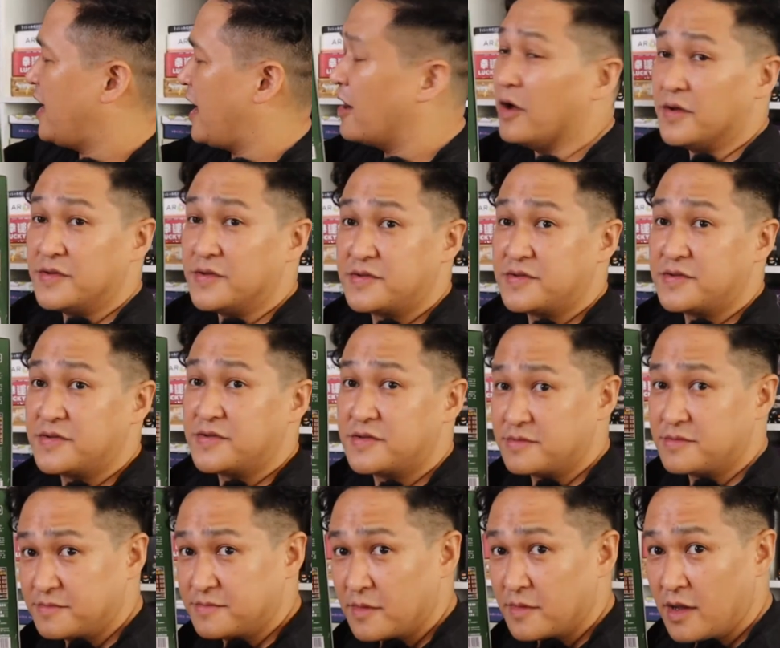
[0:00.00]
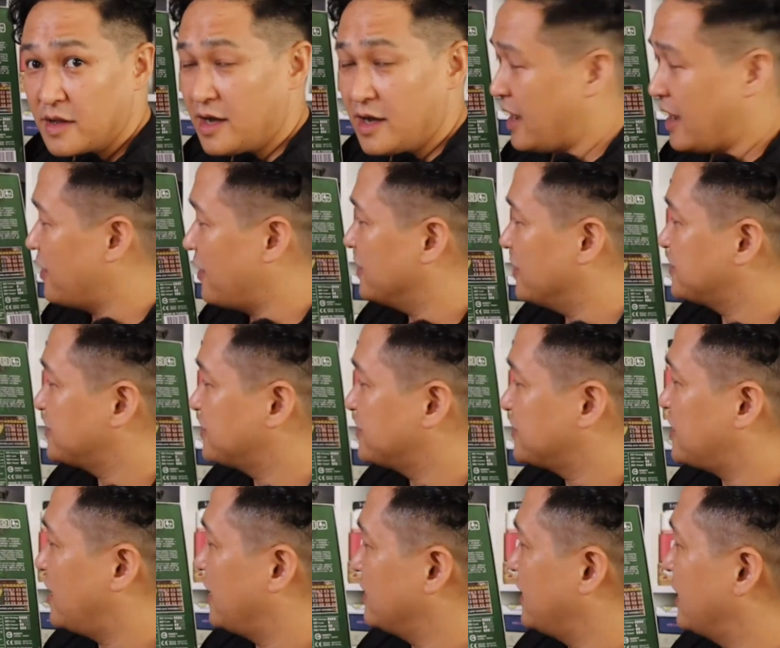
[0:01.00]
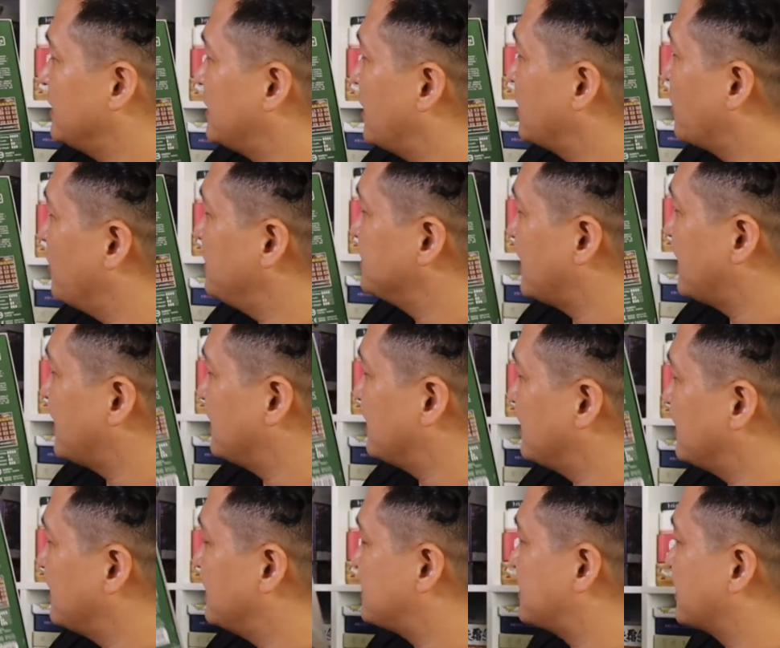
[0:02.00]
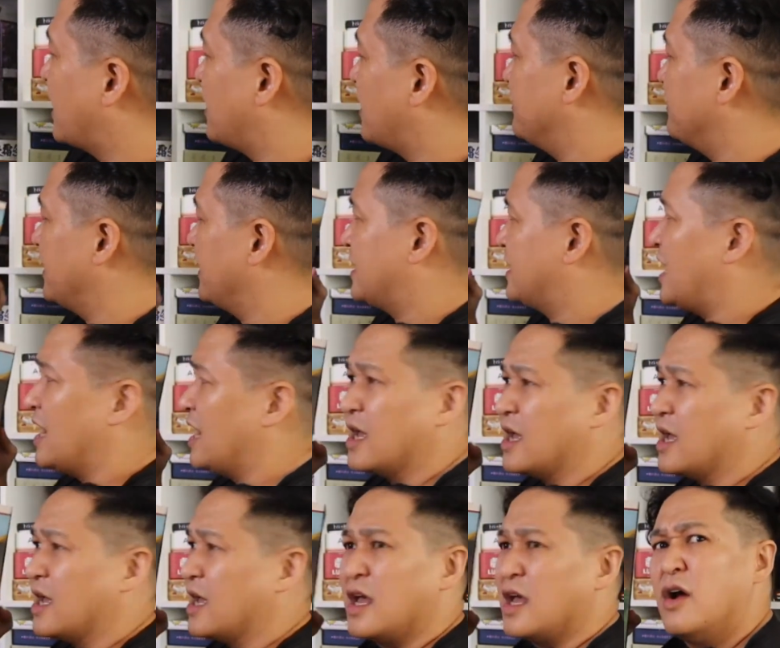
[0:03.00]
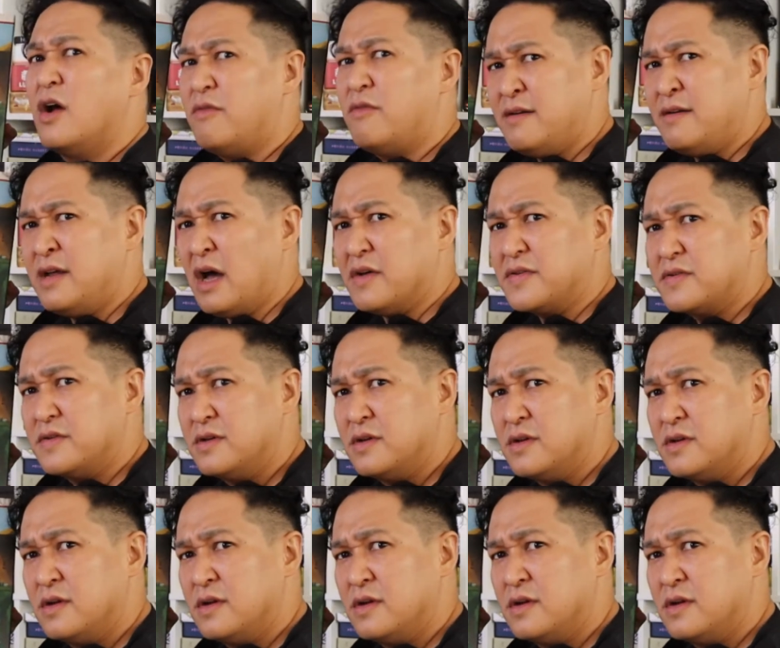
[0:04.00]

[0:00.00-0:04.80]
Eros, like they co-designed this together. But like, yeah, Roundhouse,